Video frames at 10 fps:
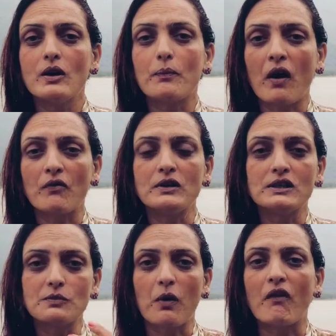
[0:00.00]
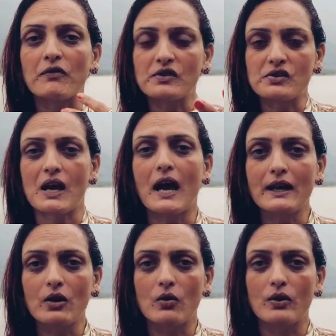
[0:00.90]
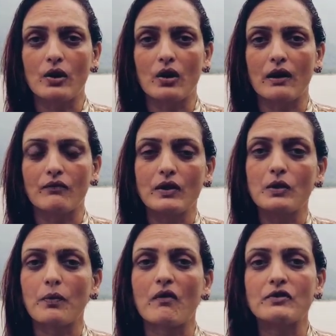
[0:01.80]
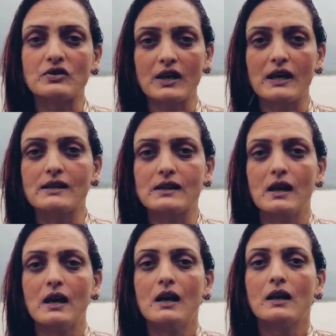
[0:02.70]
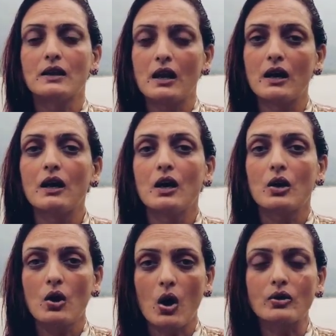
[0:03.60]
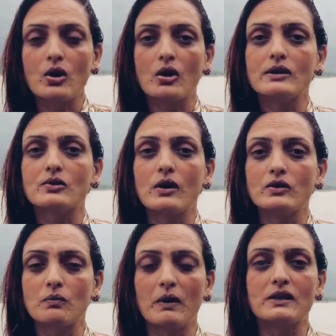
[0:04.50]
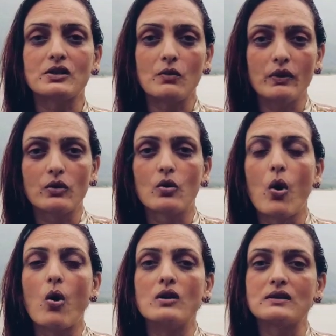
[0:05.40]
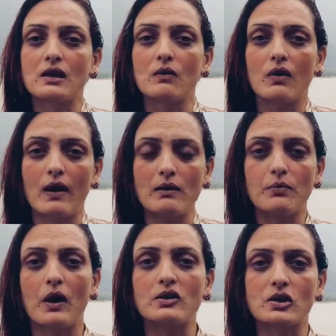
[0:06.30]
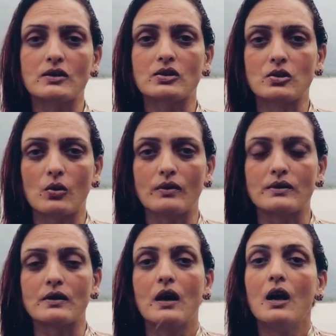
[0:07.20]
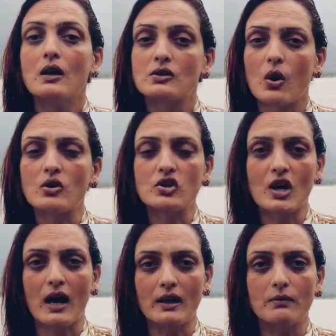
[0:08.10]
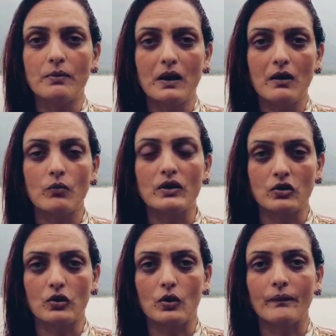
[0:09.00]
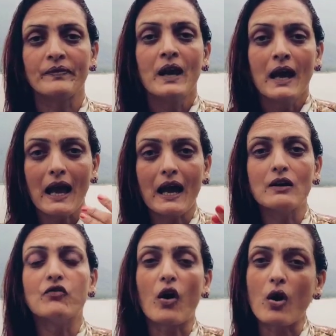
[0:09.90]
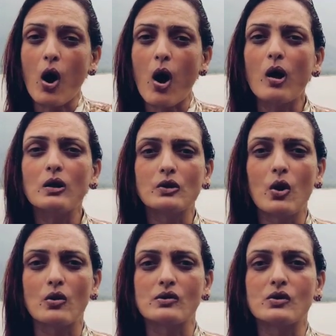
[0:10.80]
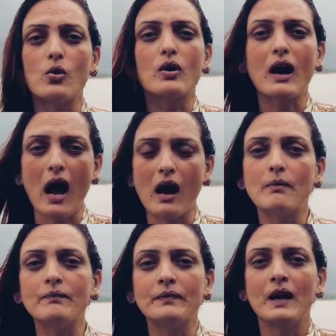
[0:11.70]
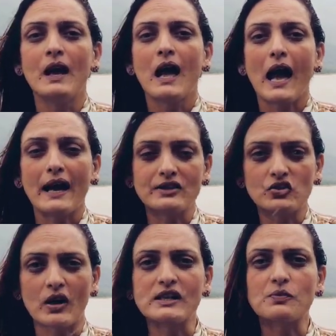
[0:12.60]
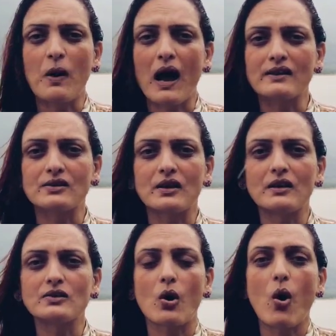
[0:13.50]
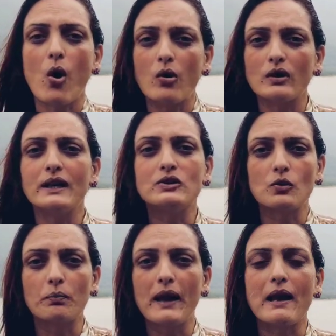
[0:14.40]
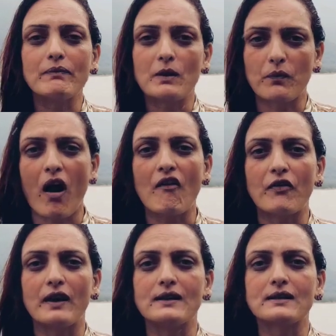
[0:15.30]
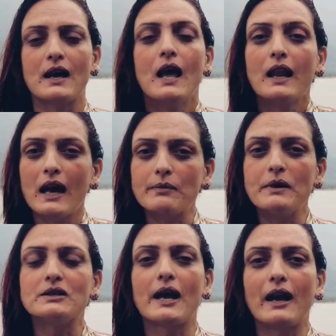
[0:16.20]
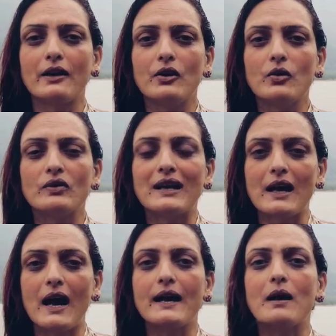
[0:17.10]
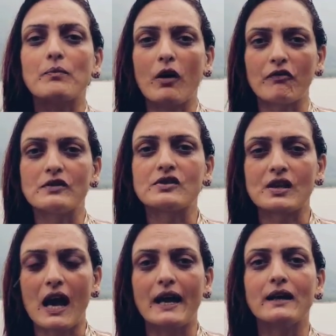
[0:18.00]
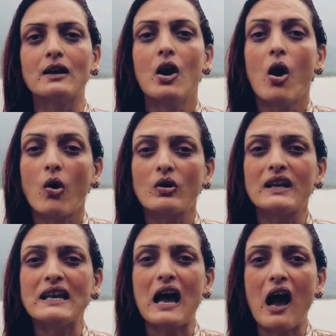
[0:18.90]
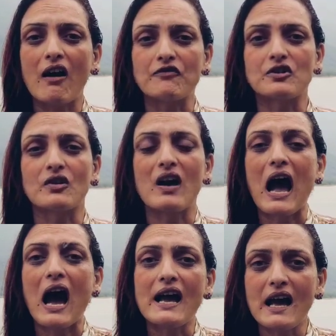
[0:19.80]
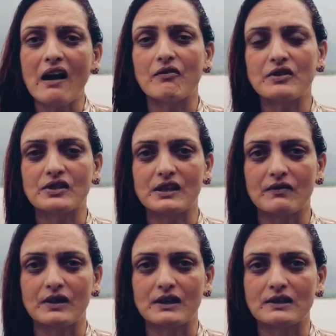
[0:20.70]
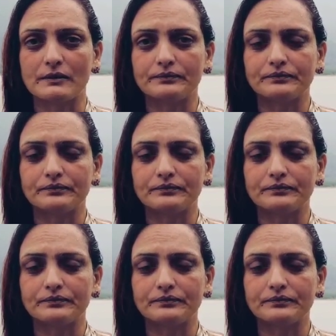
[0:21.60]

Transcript: the prophet is prophesying over your life, when the prophet says, the Lord God is going to bless you with gold, silver, and precious stones. So shall it be with you. And for all those who come as trespassers only to blame the prophets, let me tell you that I am prophesying only after I have received it.